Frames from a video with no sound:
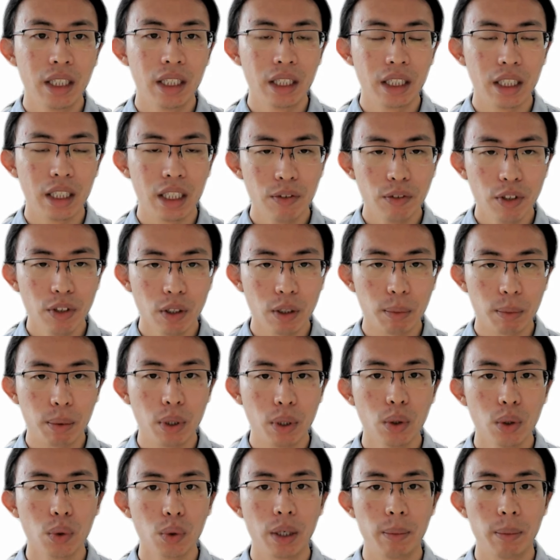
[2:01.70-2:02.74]
if you are a
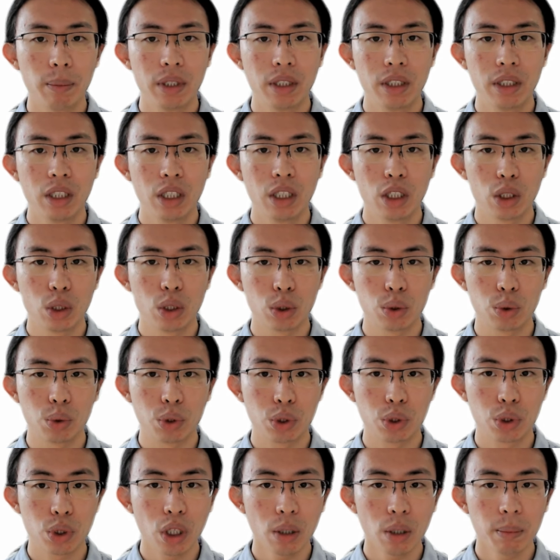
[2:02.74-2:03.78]
programmer, you should
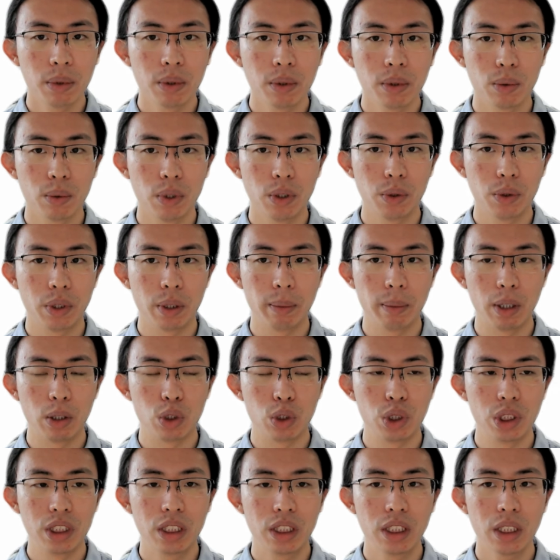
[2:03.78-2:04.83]
stop worrying about
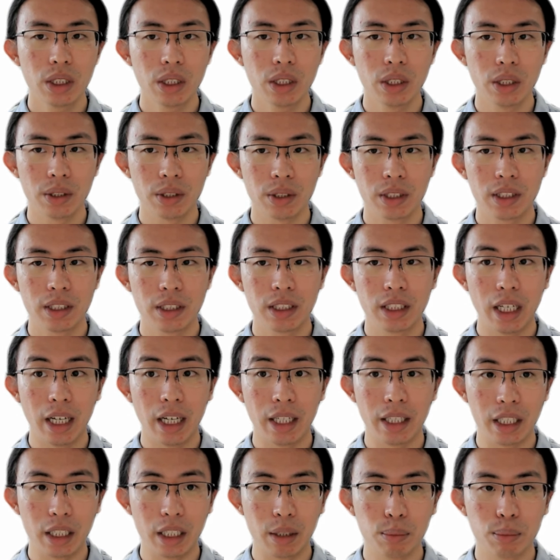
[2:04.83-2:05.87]
GC costs
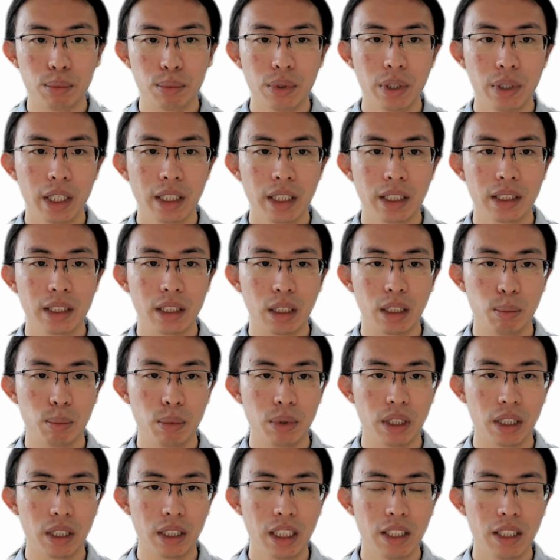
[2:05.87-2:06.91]
and embrace the
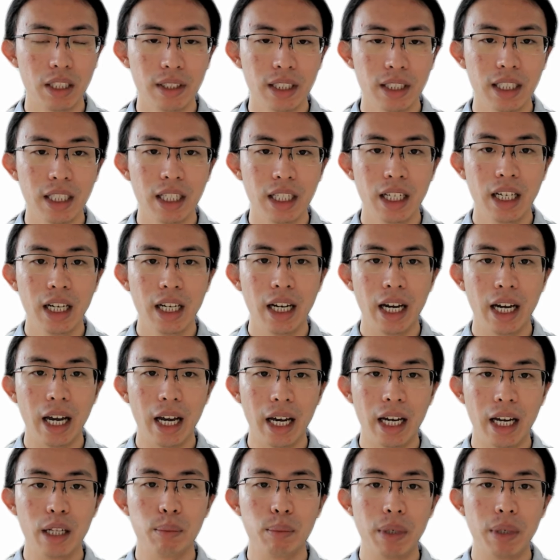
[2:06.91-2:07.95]
productivity
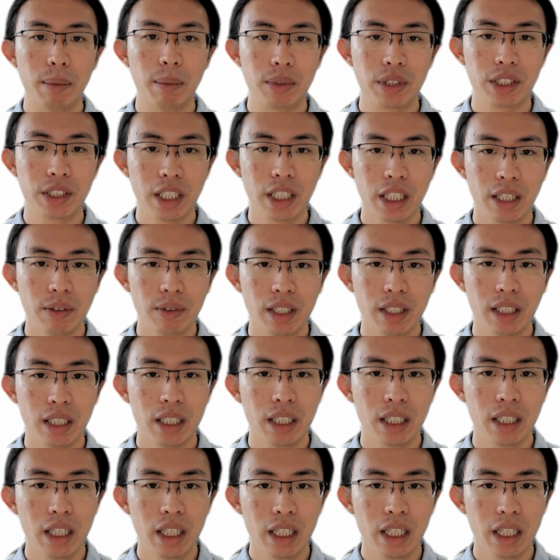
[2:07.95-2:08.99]
and memory
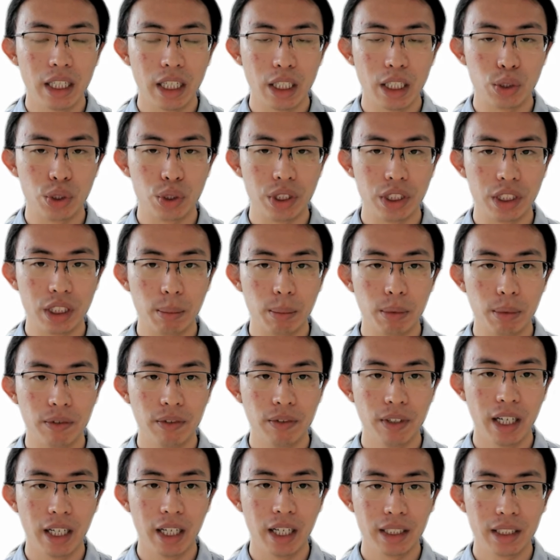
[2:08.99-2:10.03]
safety that GC
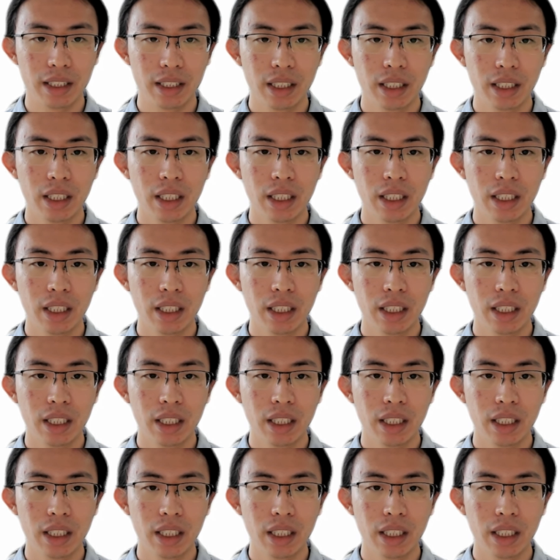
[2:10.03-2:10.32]
provides.